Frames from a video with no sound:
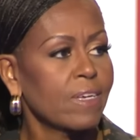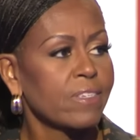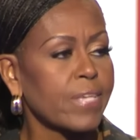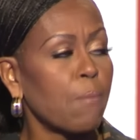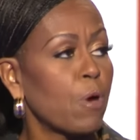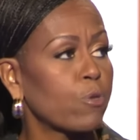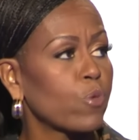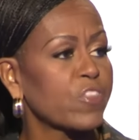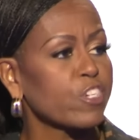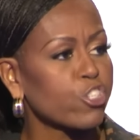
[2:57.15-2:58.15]
someone
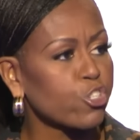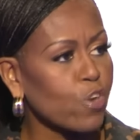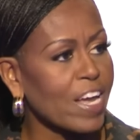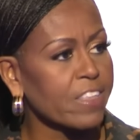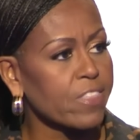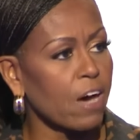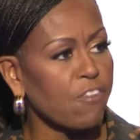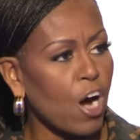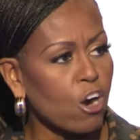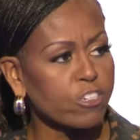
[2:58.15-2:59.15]
with the strength of
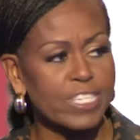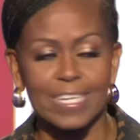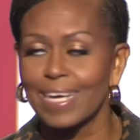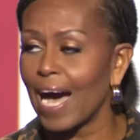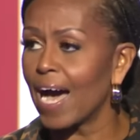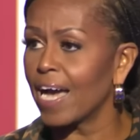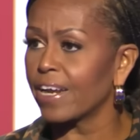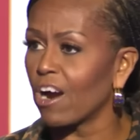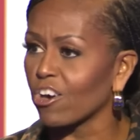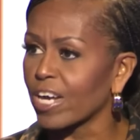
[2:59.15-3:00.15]
heart to guide
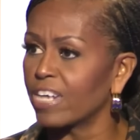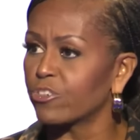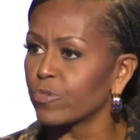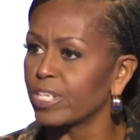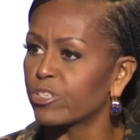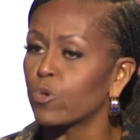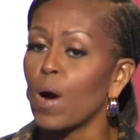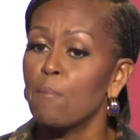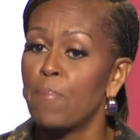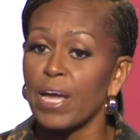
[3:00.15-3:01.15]
our country to
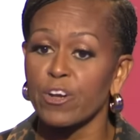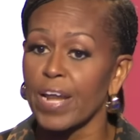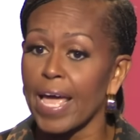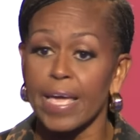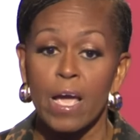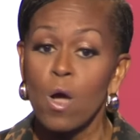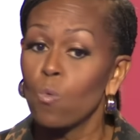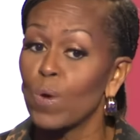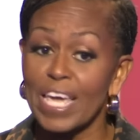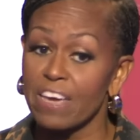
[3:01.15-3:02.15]
a better day,
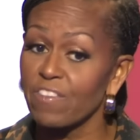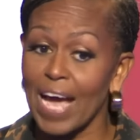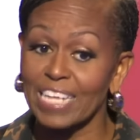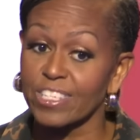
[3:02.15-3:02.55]
we have got